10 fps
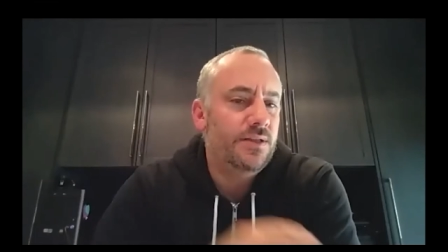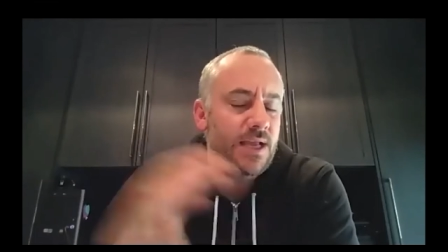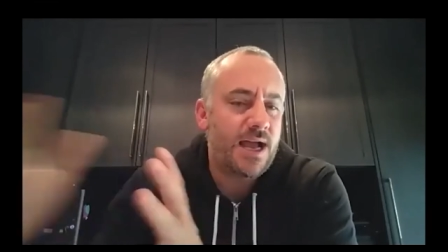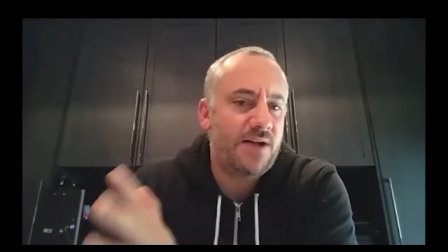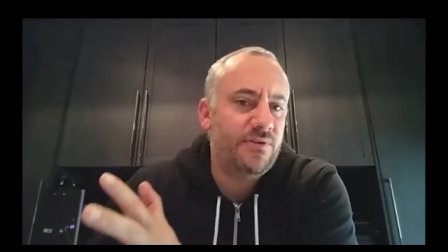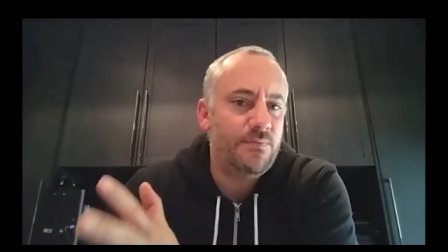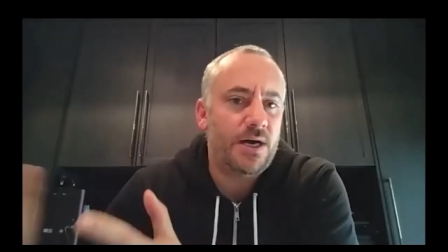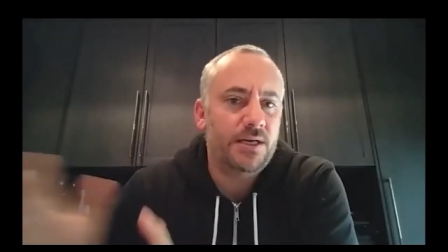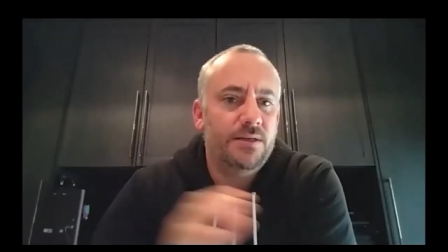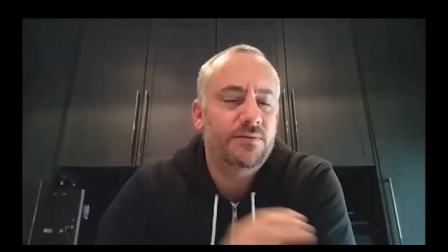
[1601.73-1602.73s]
they have a
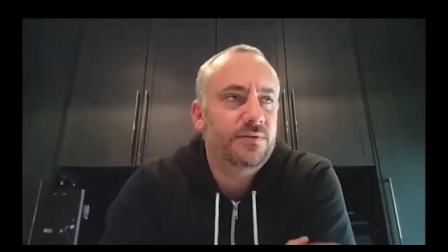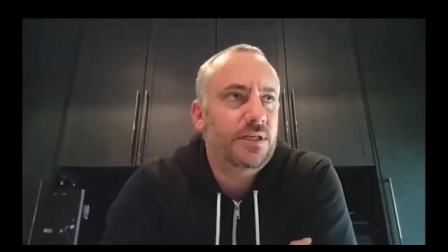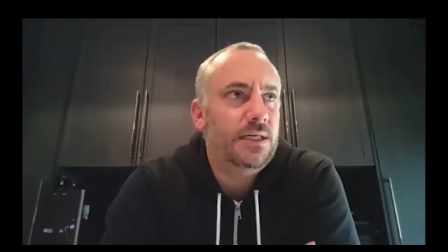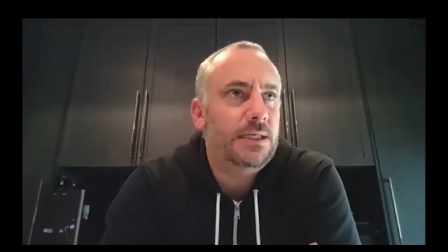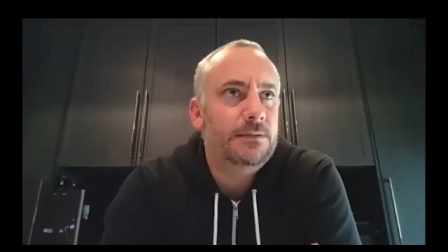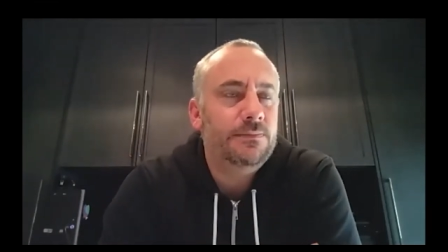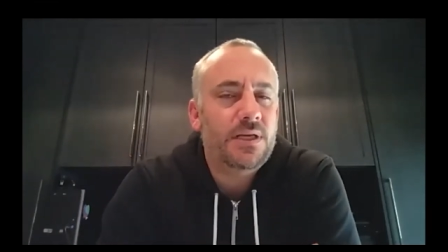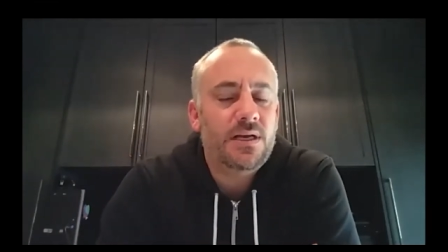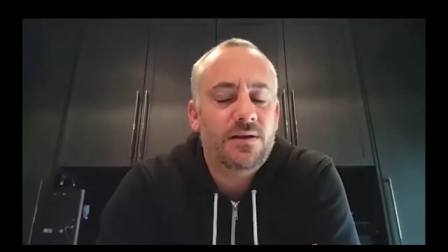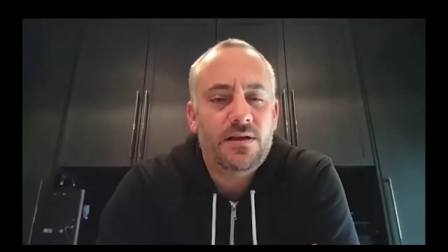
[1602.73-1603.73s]
bucket um,
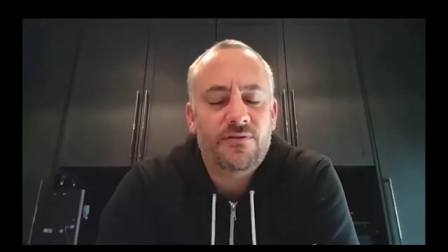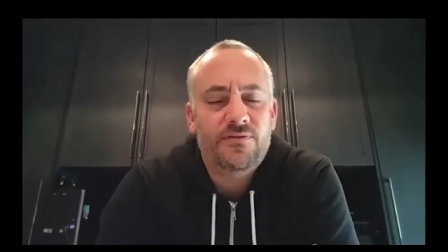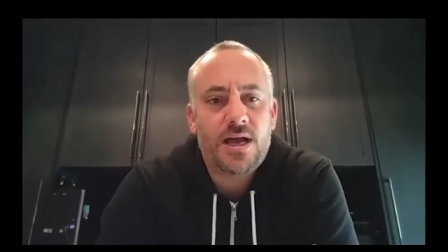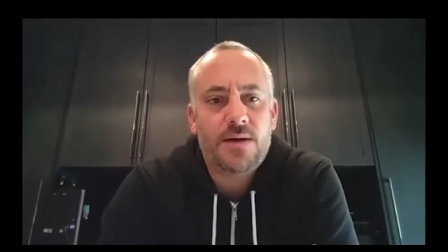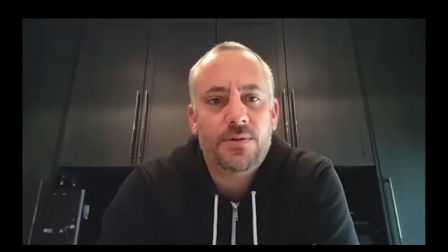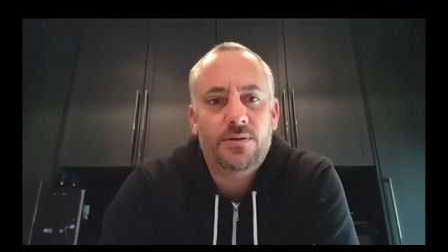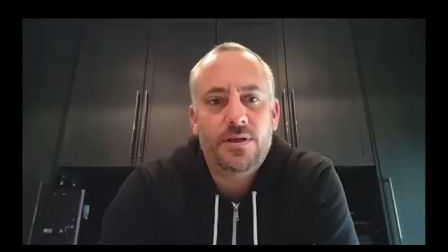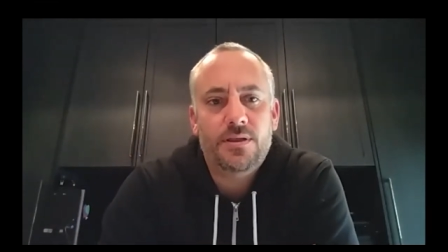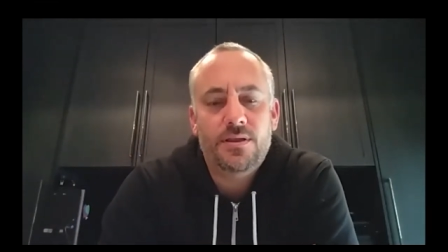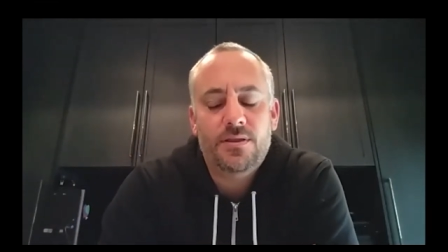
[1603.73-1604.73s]
uh, of capital
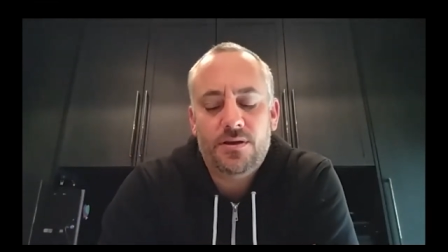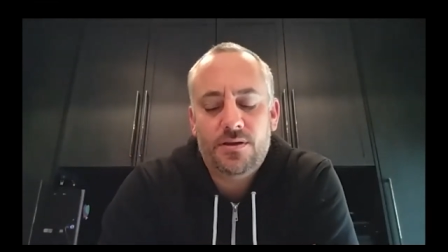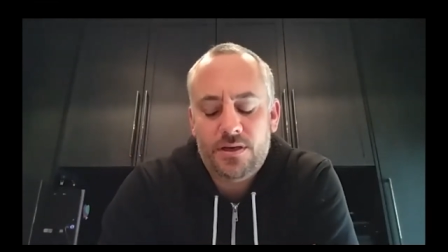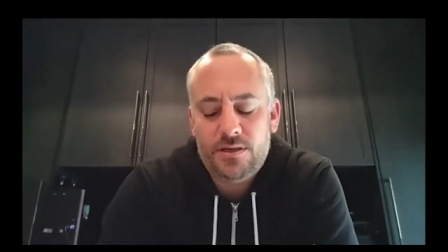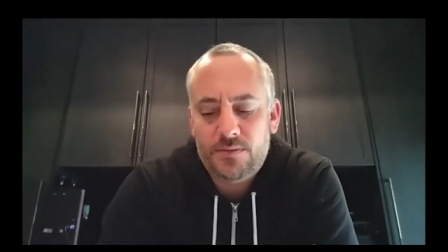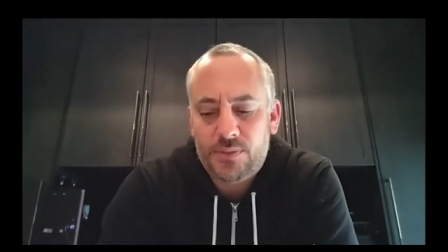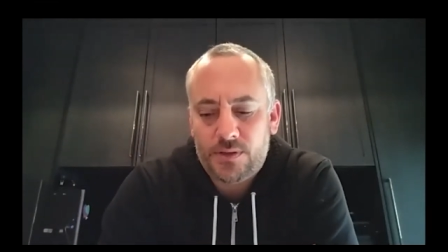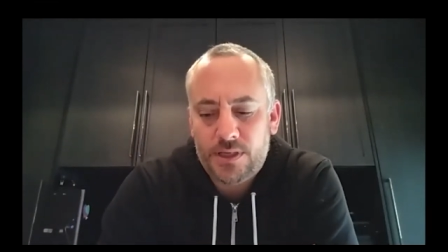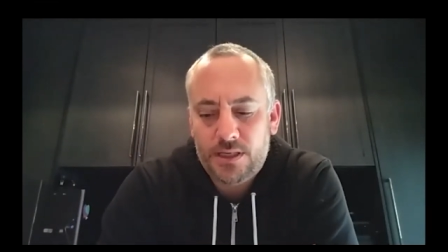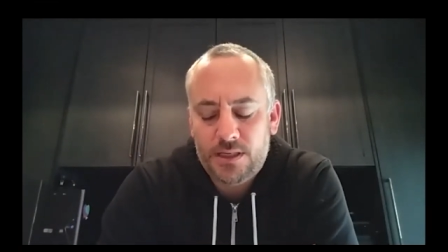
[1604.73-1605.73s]
that they're going to
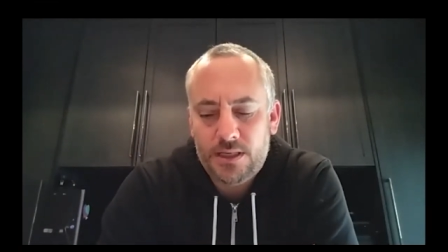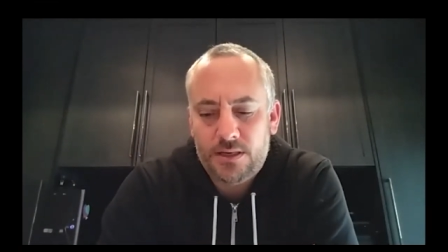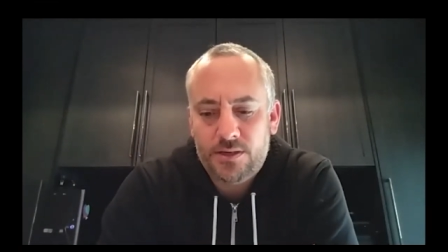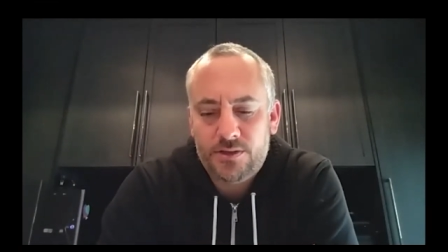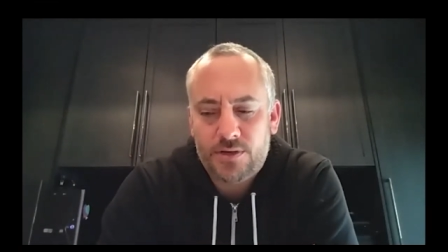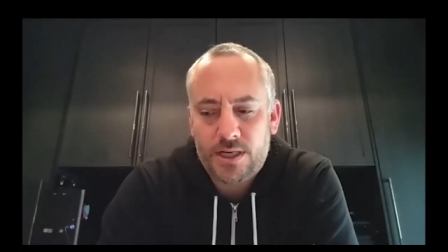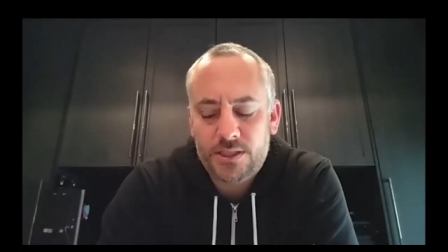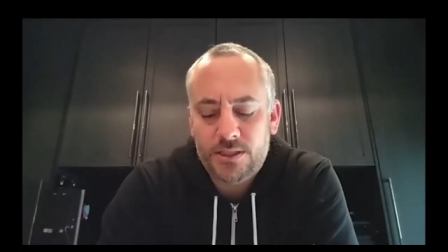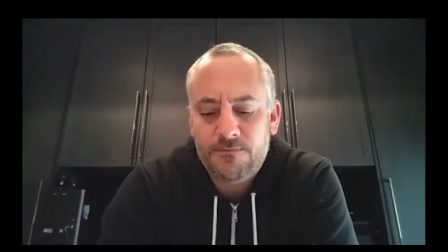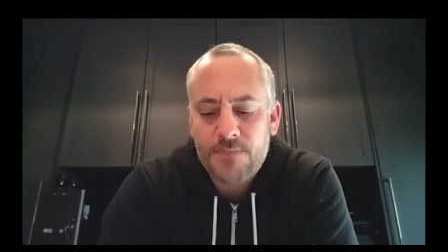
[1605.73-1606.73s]
deploy in our
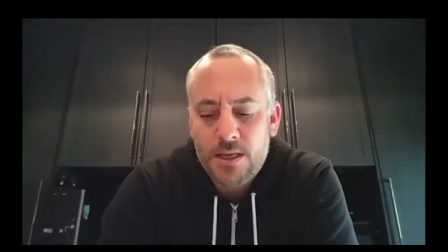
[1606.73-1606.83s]
direction,